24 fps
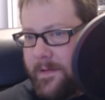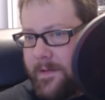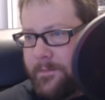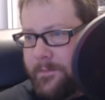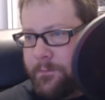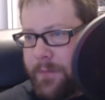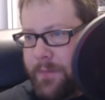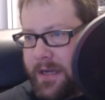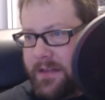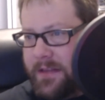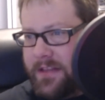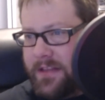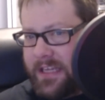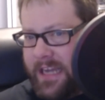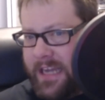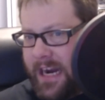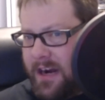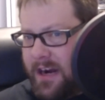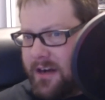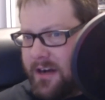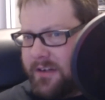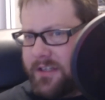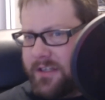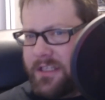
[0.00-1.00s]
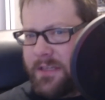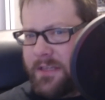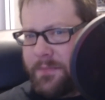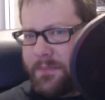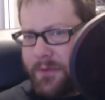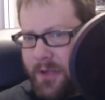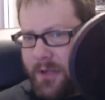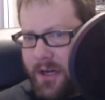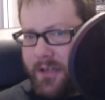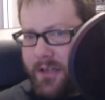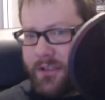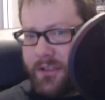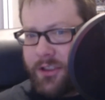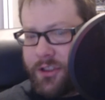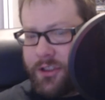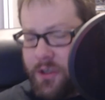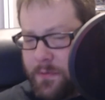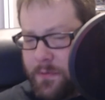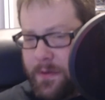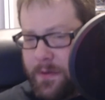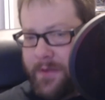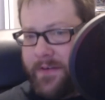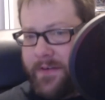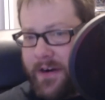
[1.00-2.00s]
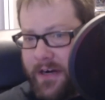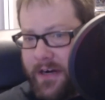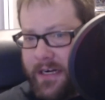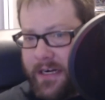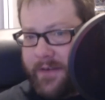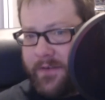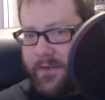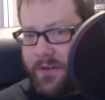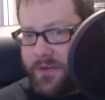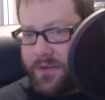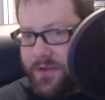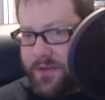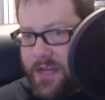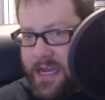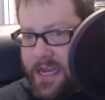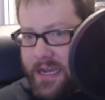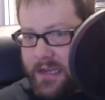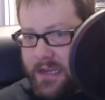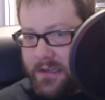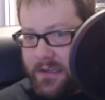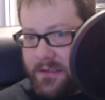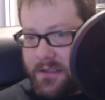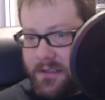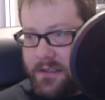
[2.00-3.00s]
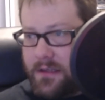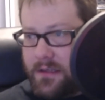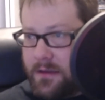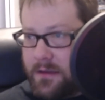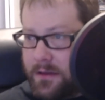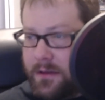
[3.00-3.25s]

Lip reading: but the characters and the plot should be very different things.